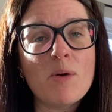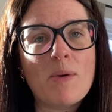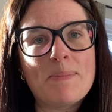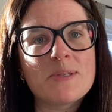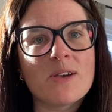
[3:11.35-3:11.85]

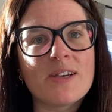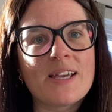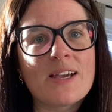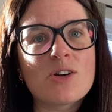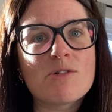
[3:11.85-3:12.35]
website,
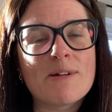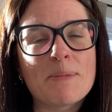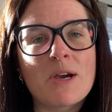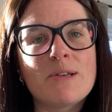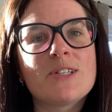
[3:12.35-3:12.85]

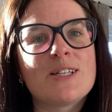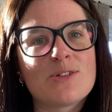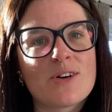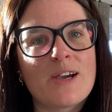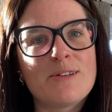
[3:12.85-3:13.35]

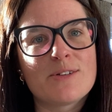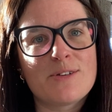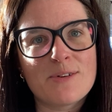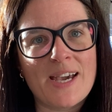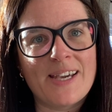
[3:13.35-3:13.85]

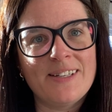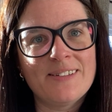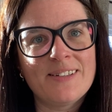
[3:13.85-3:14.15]
gripcoaching.co.uk.